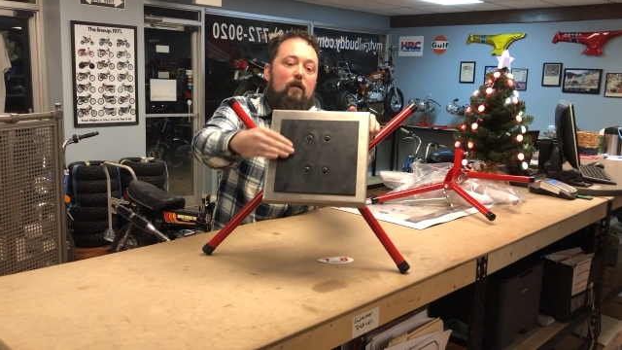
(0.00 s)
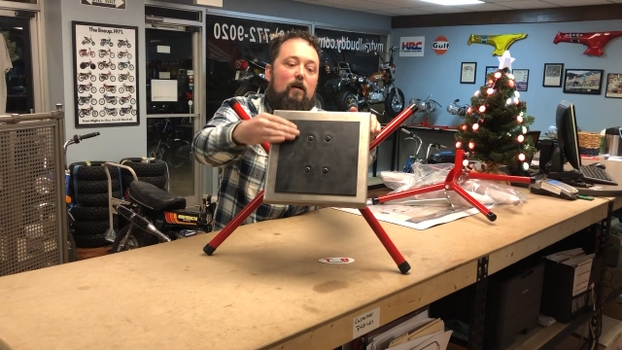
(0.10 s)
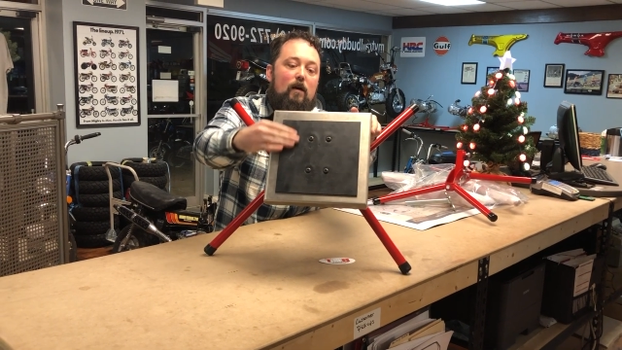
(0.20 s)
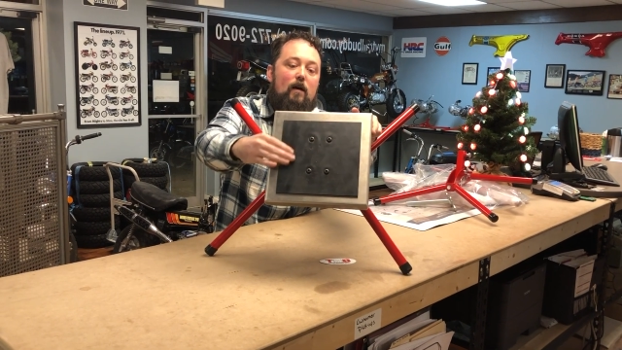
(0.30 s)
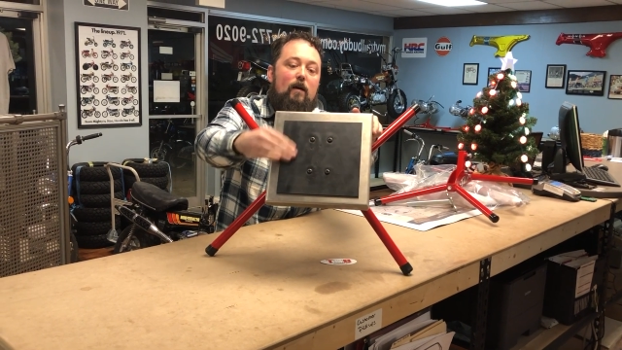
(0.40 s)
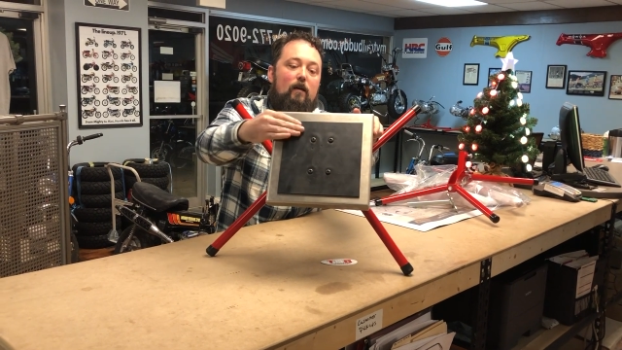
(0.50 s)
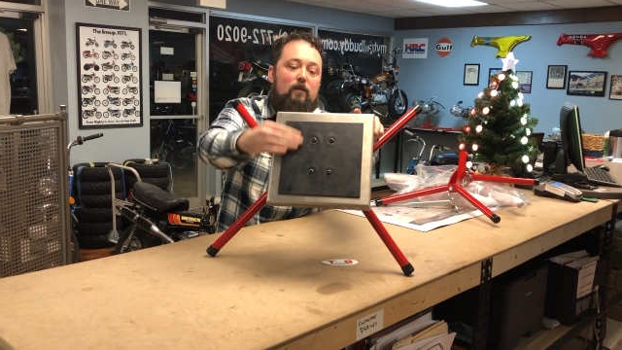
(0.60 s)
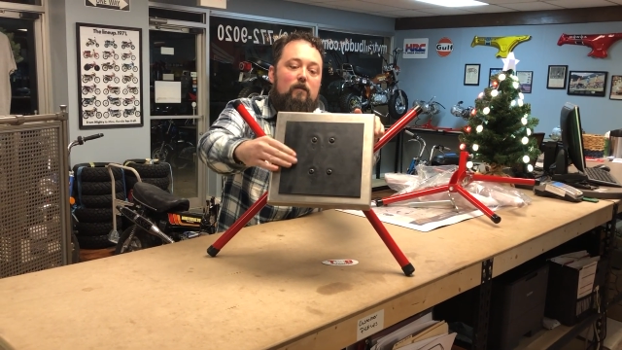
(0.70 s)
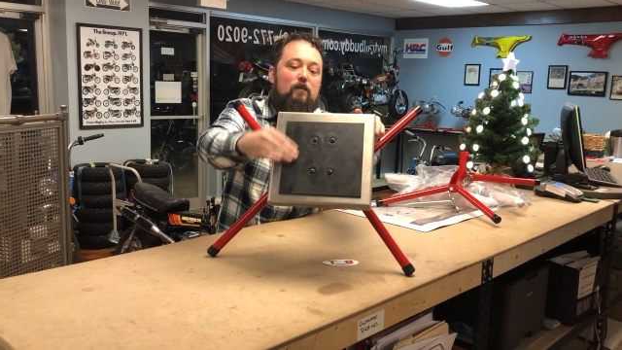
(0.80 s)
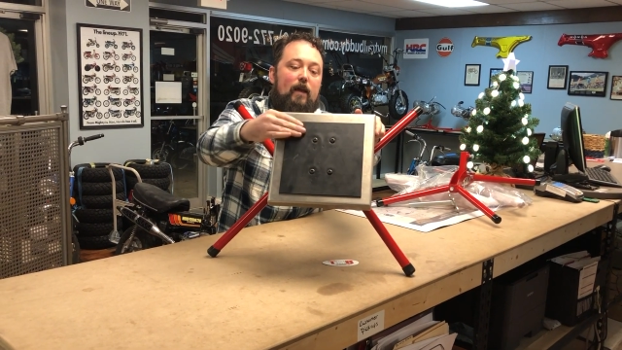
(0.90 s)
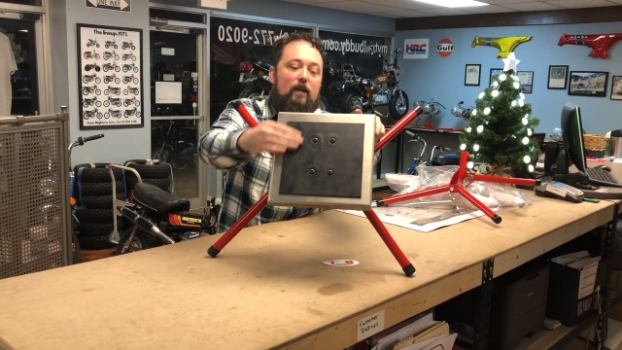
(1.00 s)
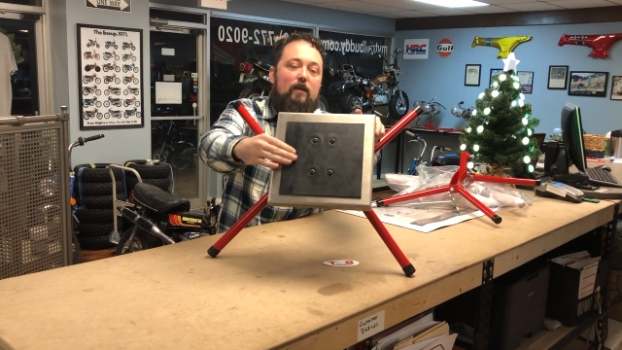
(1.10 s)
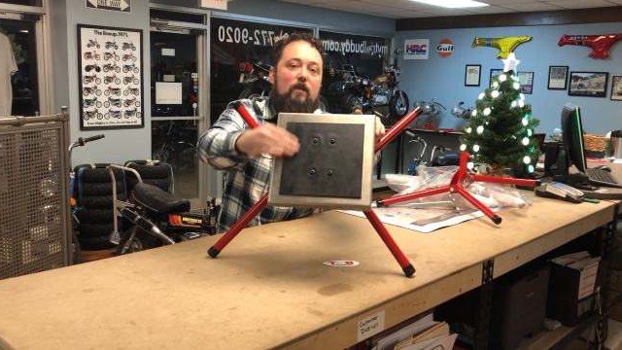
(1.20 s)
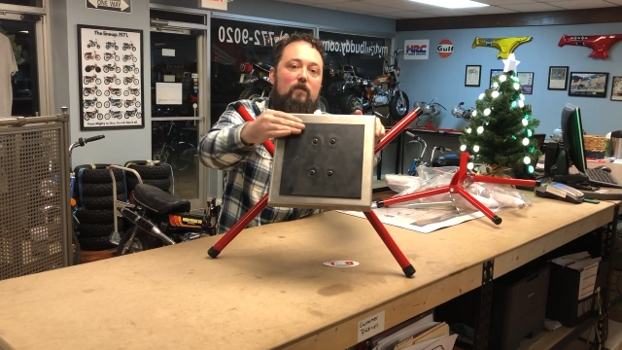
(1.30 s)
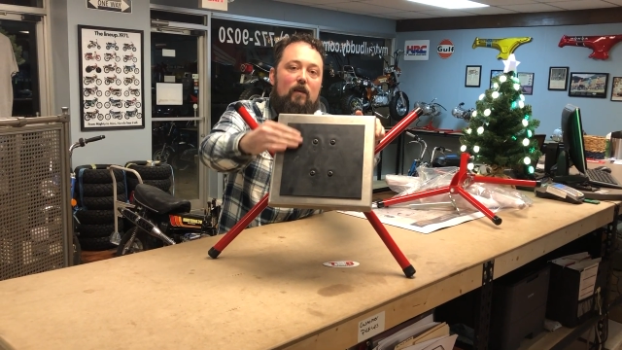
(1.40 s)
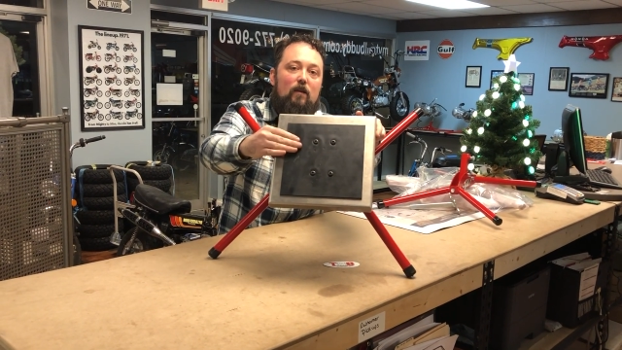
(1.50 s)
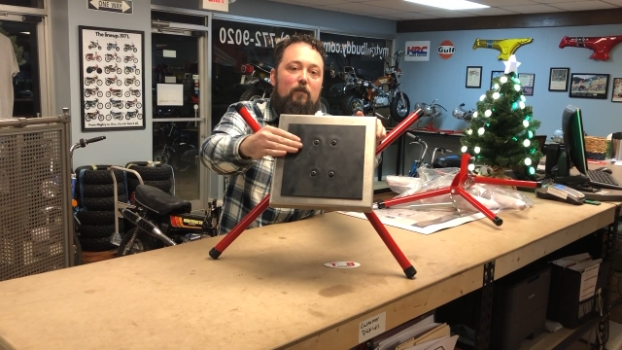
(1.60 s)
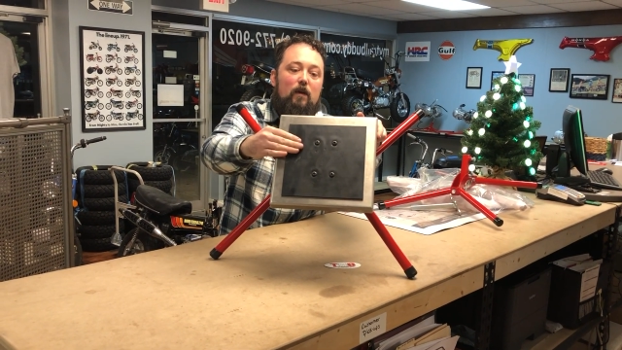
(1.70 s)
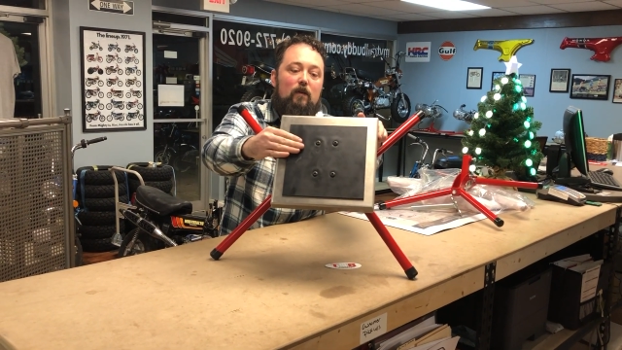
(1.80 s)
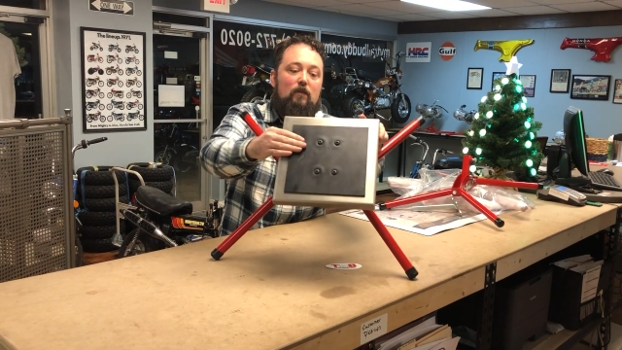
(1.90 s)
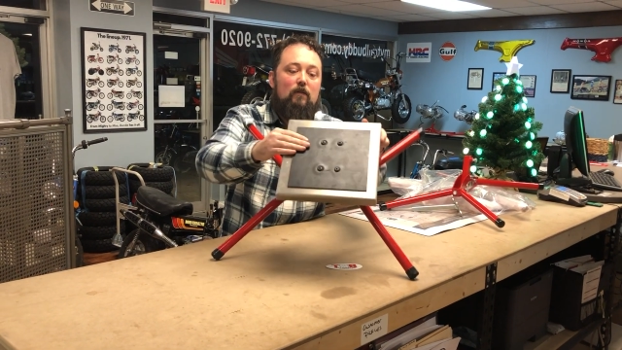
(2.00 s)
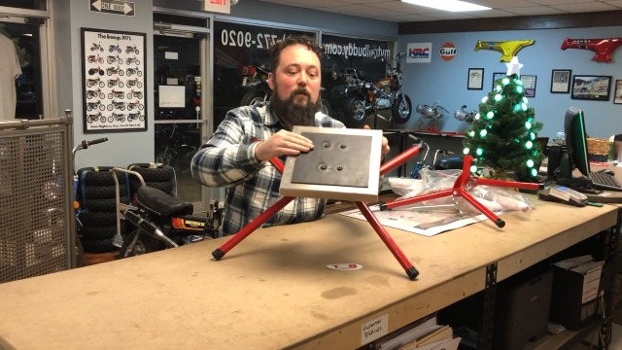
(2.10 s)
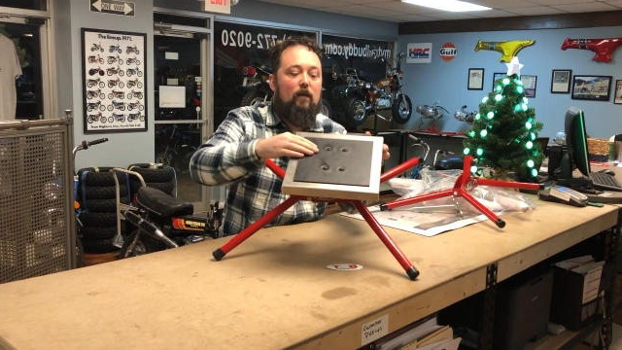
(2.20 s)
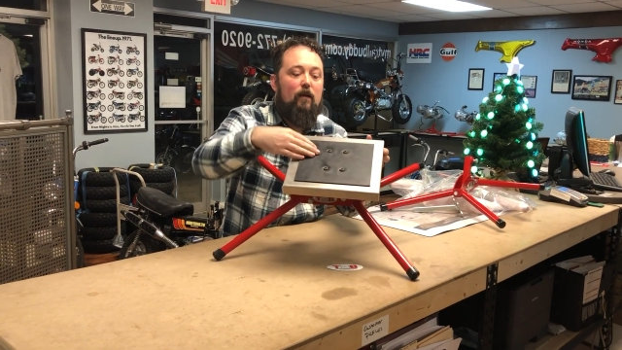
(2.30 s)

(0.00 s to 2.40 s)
anti-skid piece.